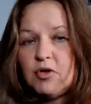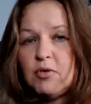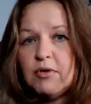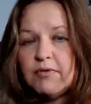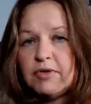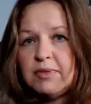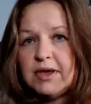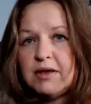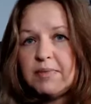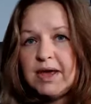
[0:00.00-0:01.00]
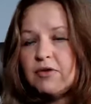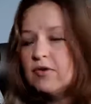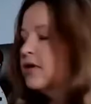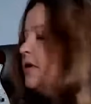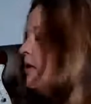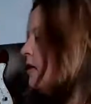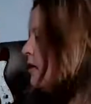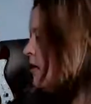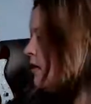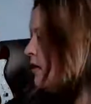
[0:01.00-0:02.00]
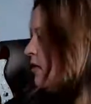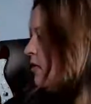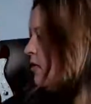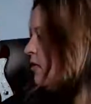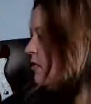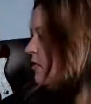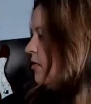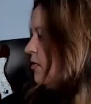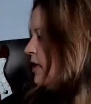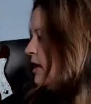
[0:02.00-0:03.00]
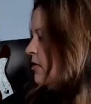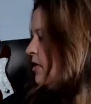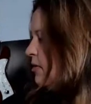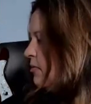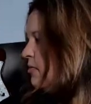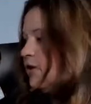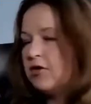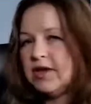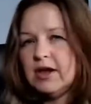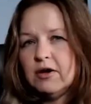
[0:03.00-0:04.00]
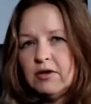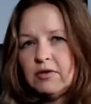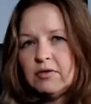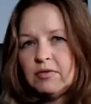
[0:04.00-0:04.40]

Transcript: core of the picking pattern that that you'll hear